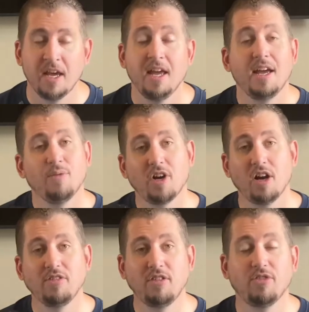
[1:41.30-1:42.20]
In
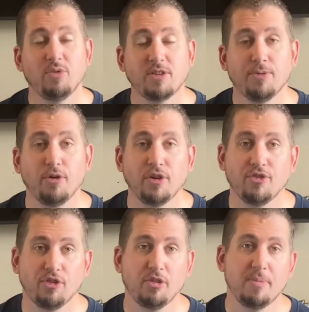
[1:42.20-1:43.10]
regards to the Switch Pro
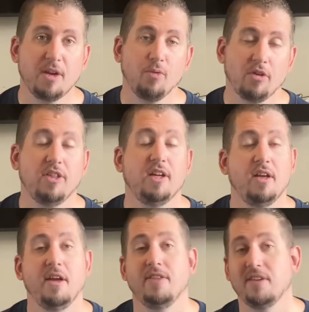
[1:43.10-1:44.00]
controller being worth it,
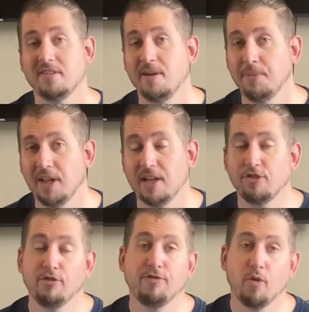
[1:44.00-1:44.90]
the simple
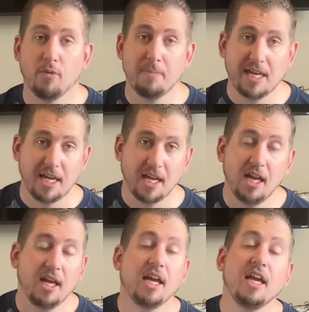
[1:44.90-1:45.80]
answer for me
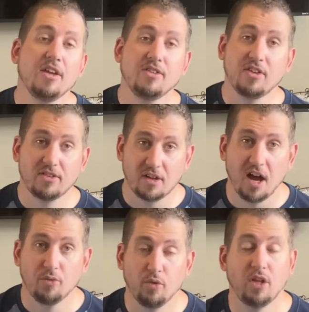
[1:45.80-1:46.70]
is it's
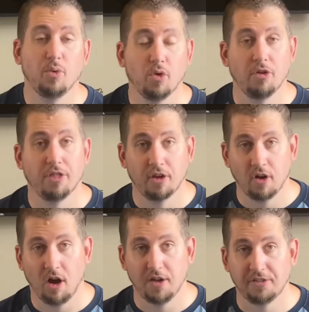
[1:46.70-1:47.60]
not really worth the
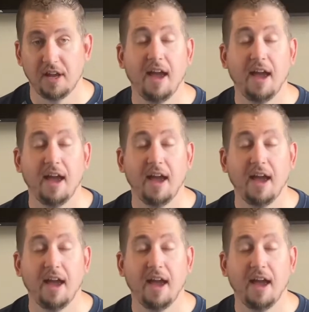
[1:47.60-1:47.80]
cost.